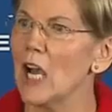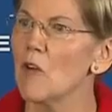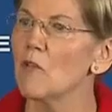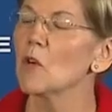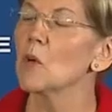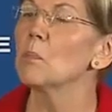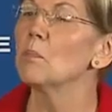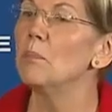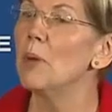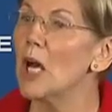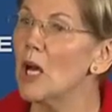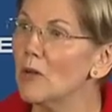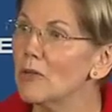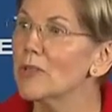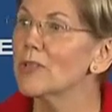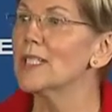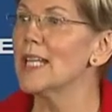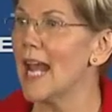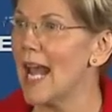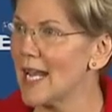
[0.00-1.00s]
over
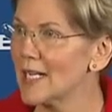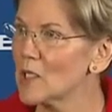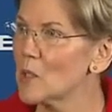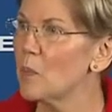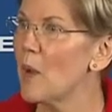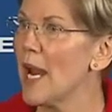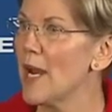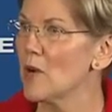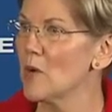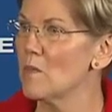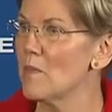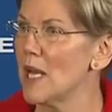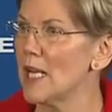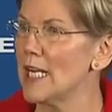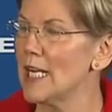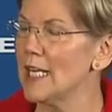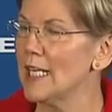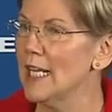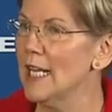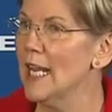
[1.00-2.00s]
both taxpayer
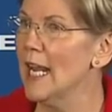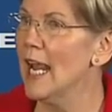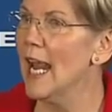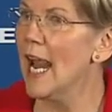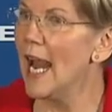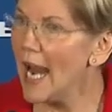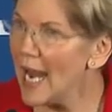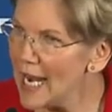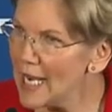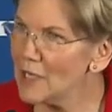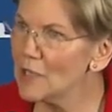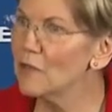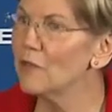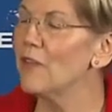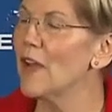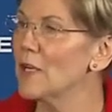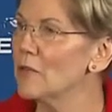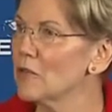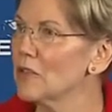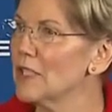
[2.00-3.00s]
money and
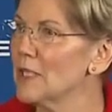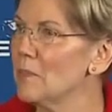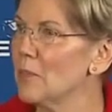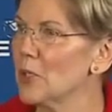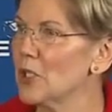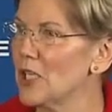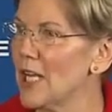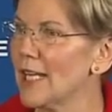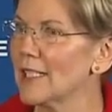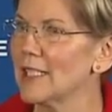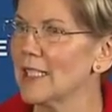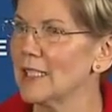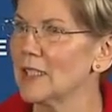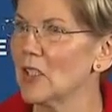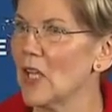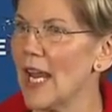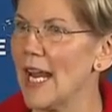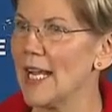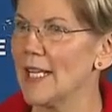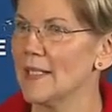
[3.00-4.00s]
federally protected
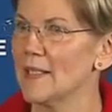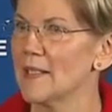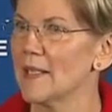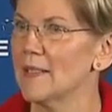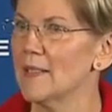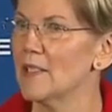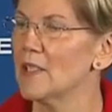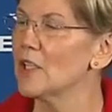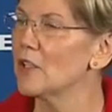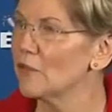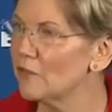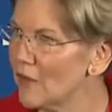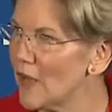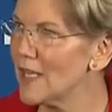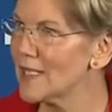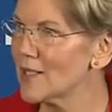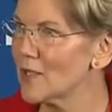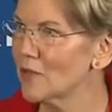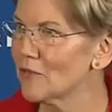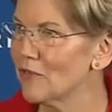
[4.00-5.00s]
lands to the
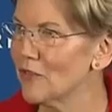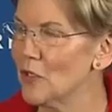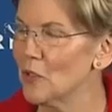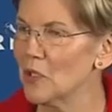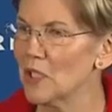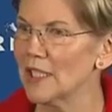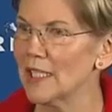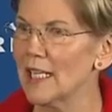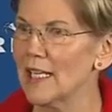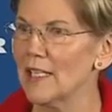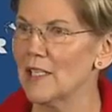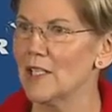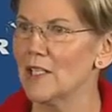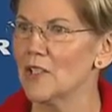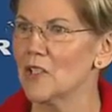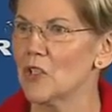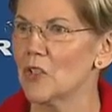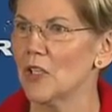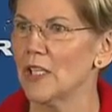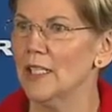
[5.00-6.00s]
fossil fuel
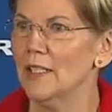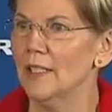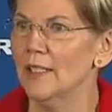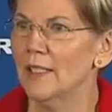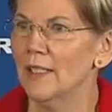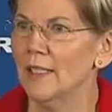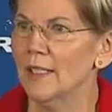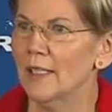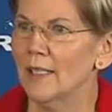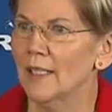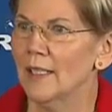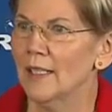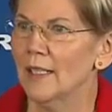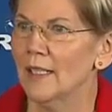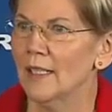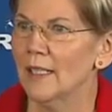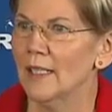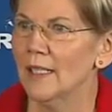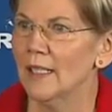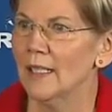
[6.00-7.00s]
industry.
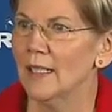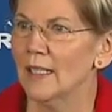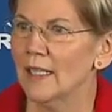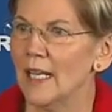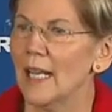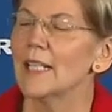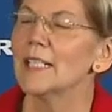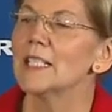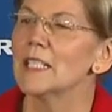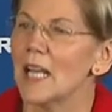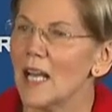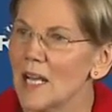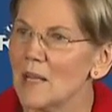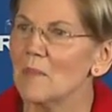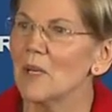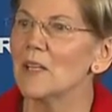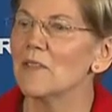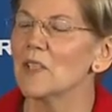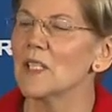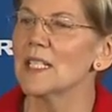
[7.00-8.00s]
At a
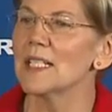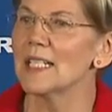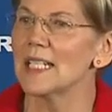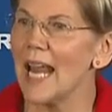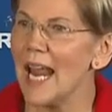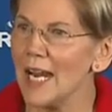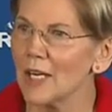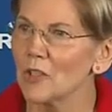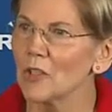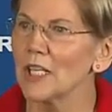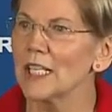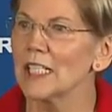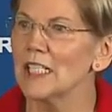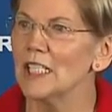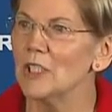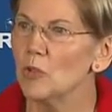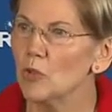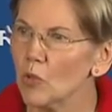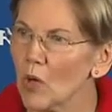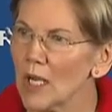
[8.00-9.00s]
time of staggering
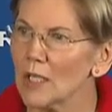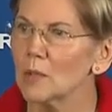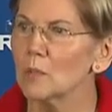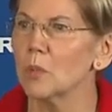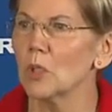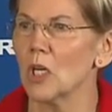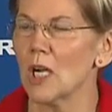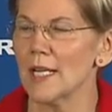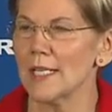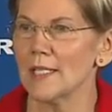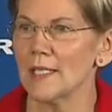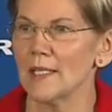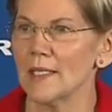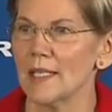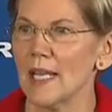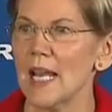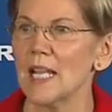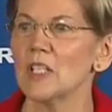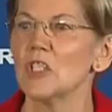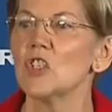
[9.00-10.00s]
drug
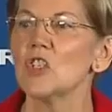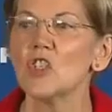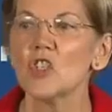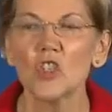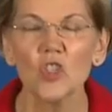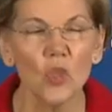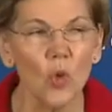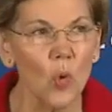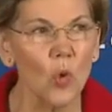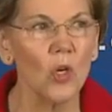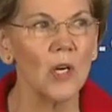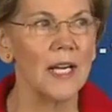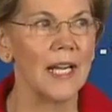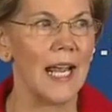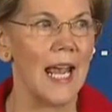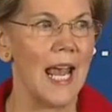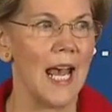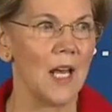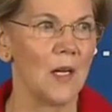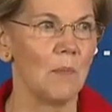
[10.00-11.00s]
prices and
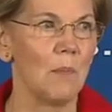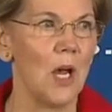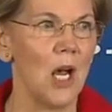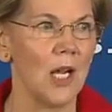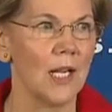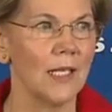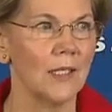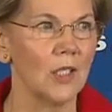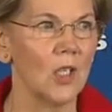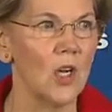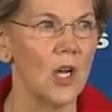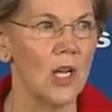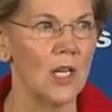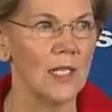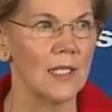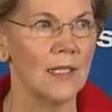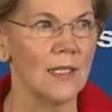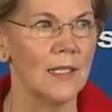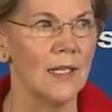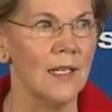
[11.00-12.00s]
soaring out-of-pocket
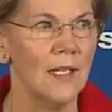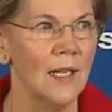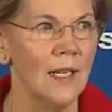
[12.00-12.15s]
costs,